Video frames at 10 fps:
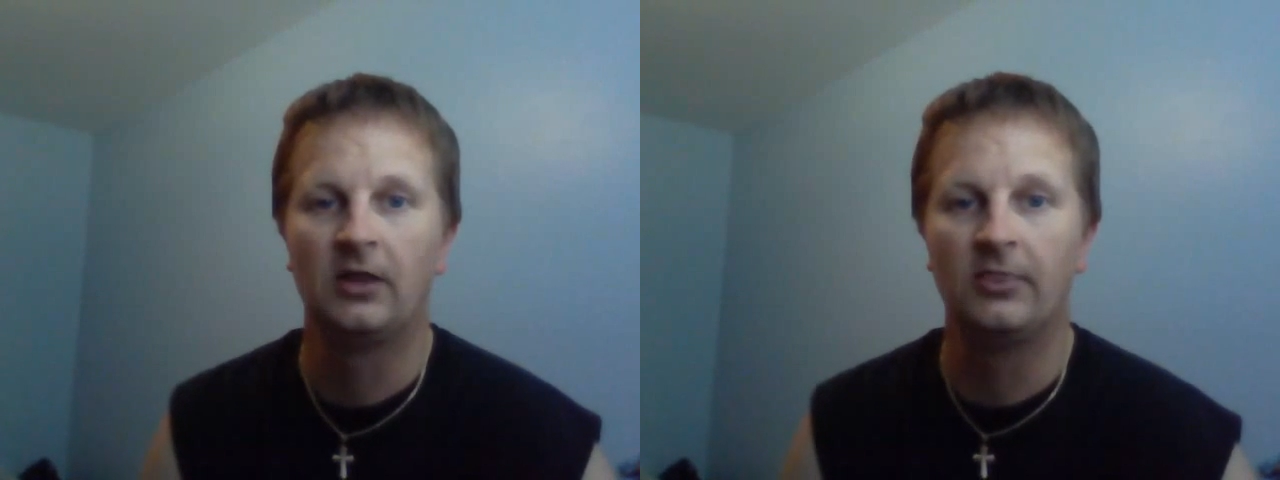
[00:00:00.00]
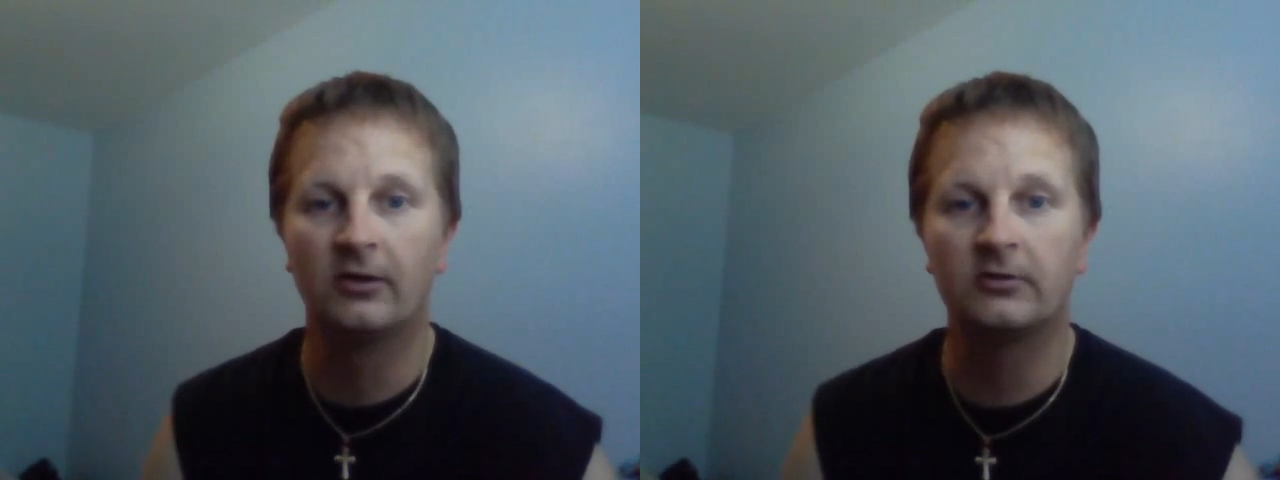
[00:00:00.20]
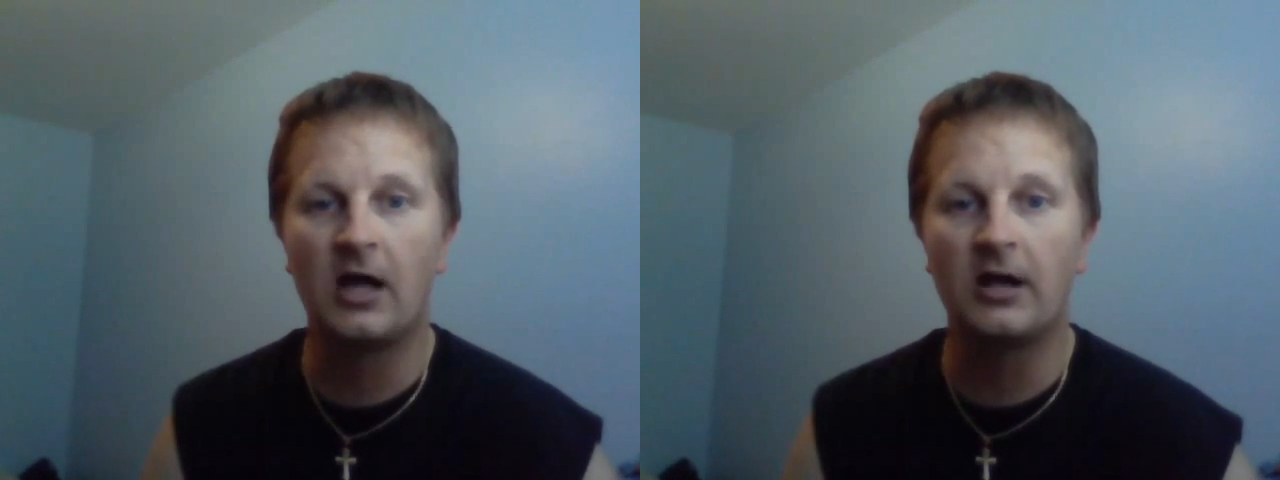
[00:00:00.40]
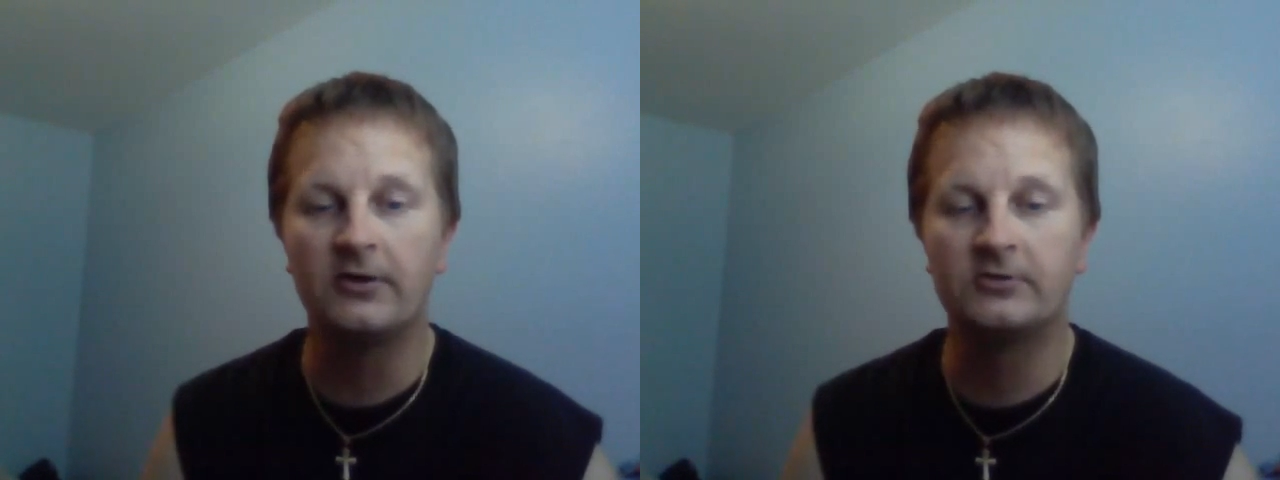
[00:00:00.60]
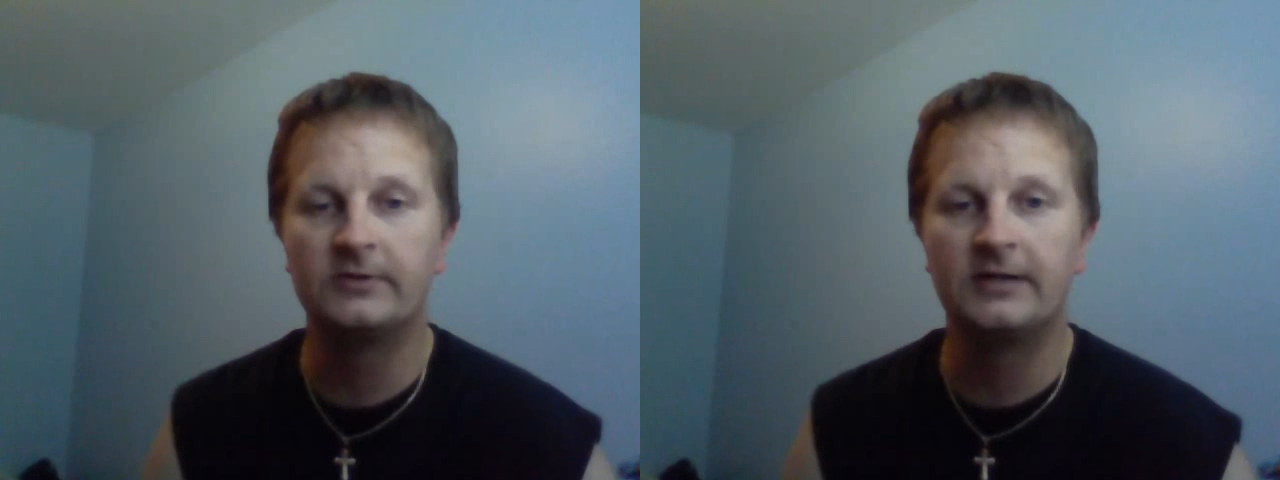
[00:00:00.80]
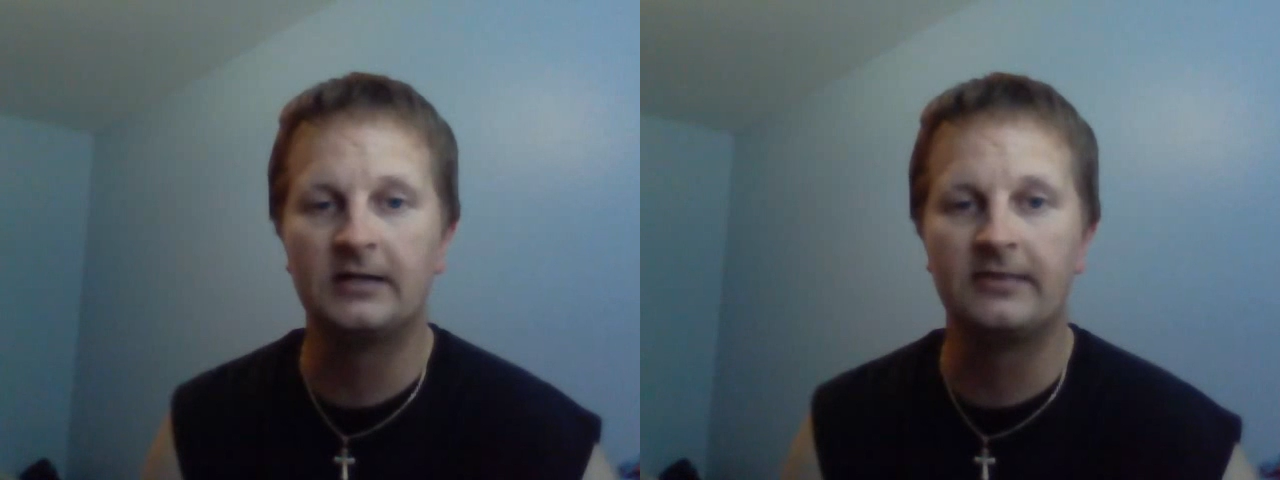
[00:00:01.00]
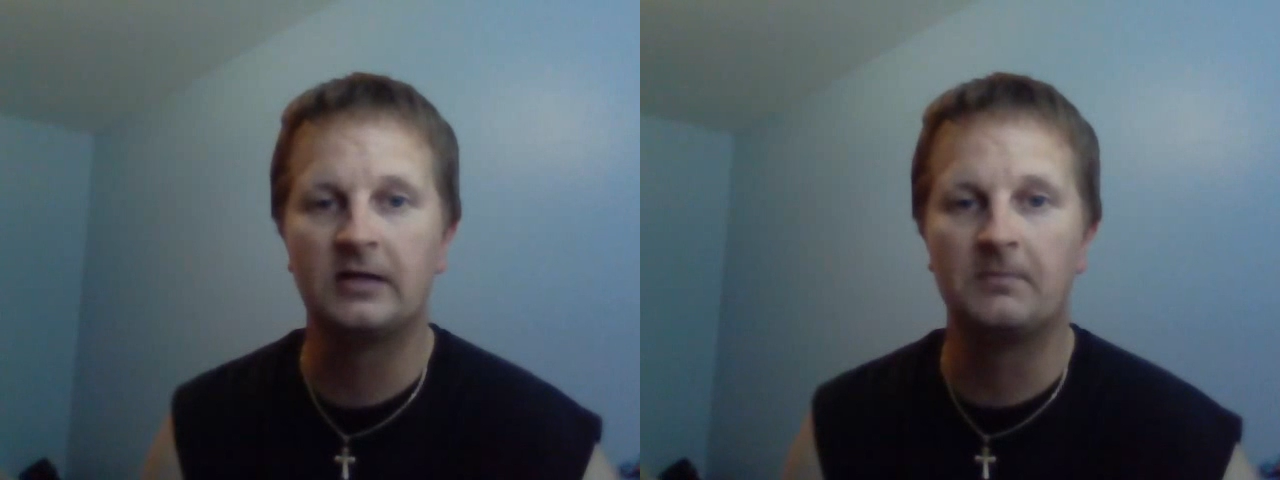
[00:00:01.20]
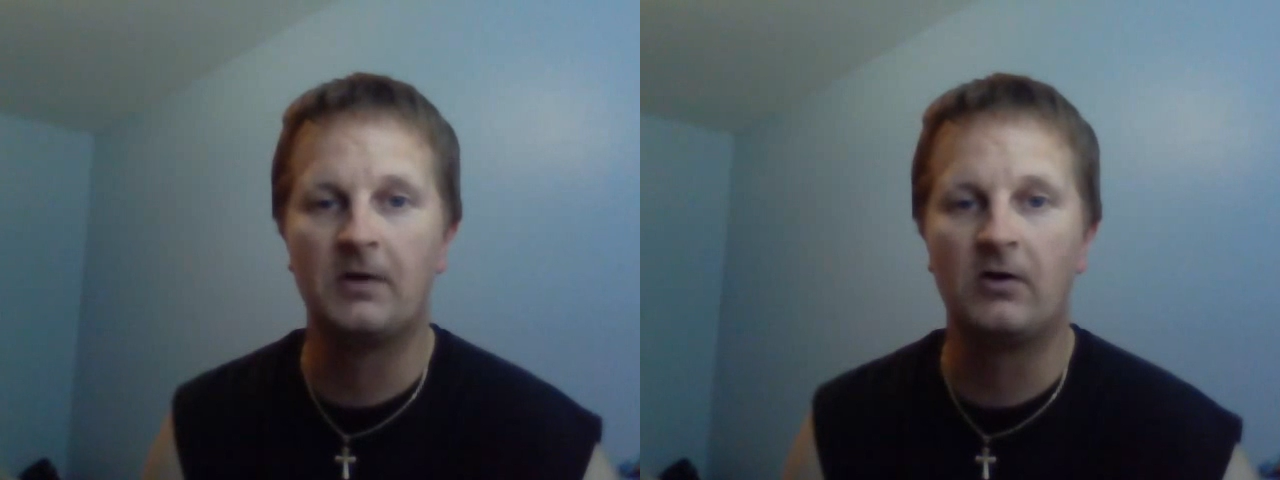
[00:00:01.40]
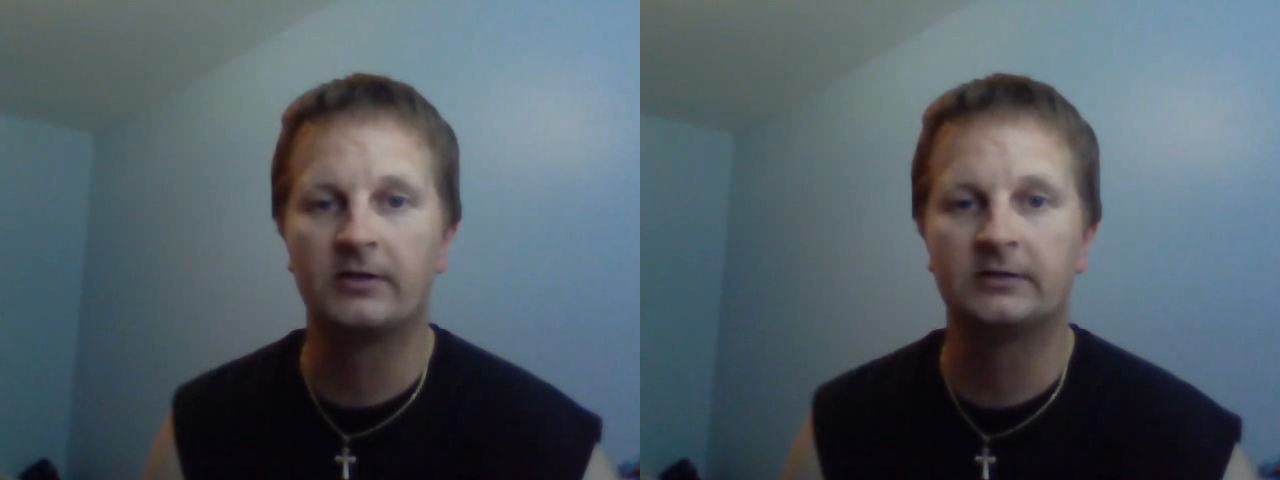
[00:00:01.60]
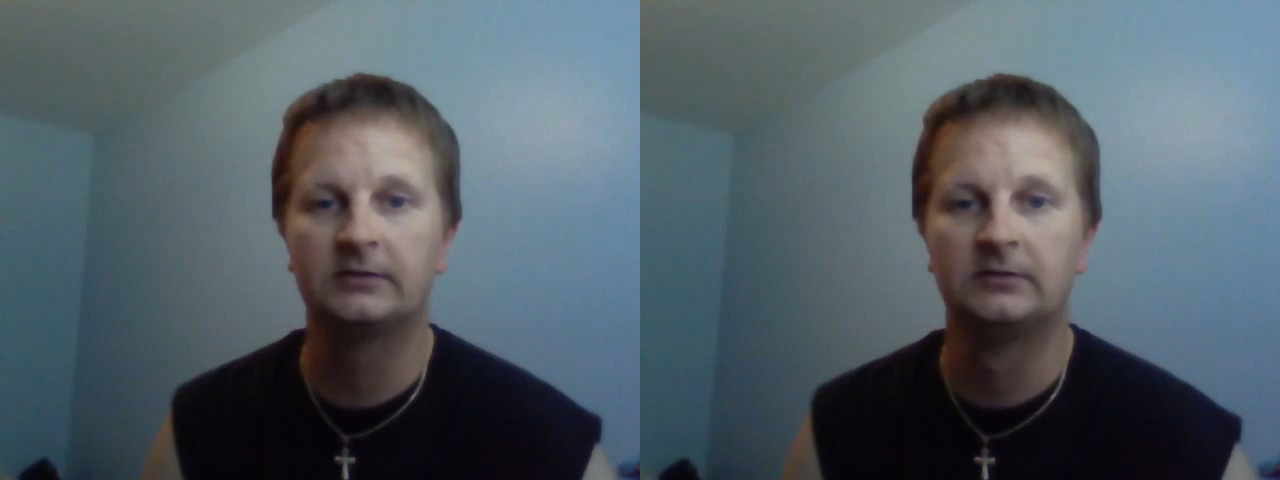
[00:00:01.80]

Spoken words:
They're not doing anything about it.